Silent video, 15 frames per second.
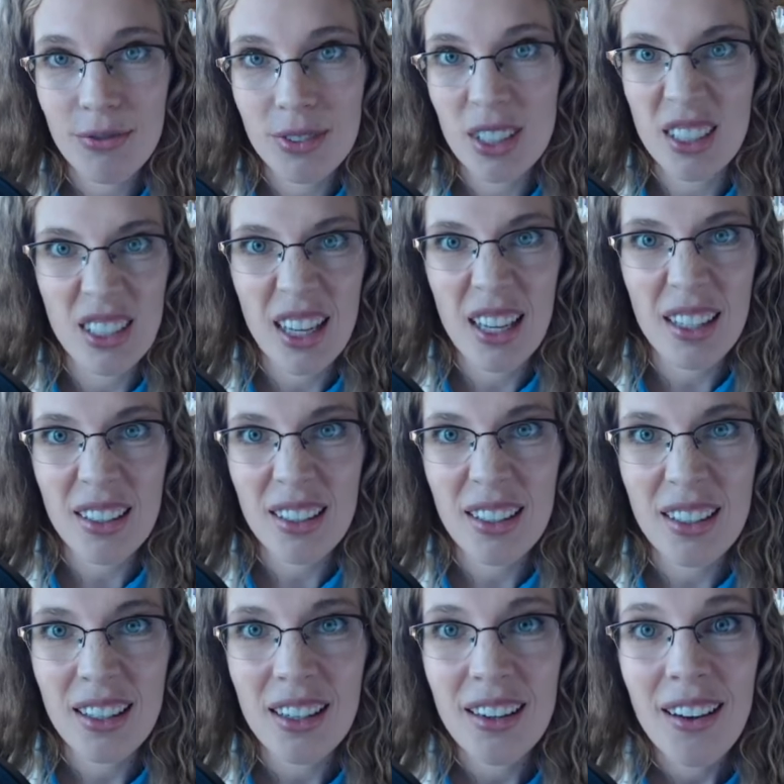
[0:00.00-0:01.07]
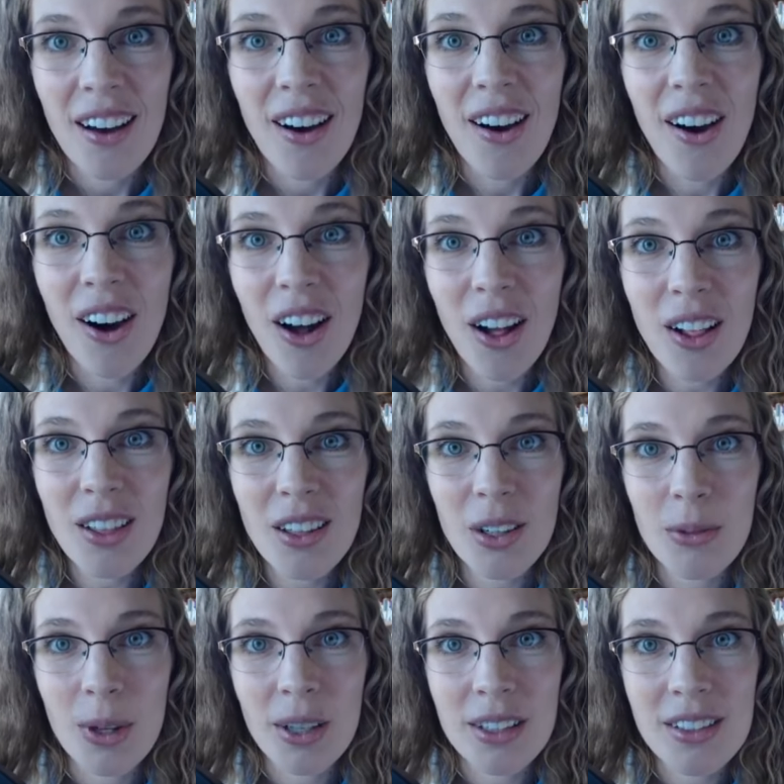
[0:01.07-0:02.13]
to take all
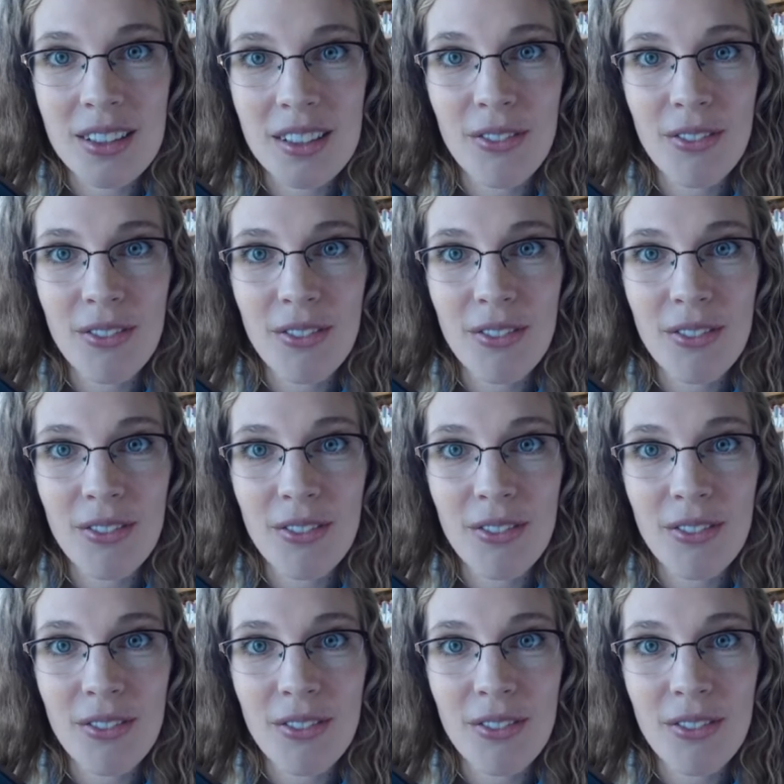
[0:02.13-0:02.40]
at once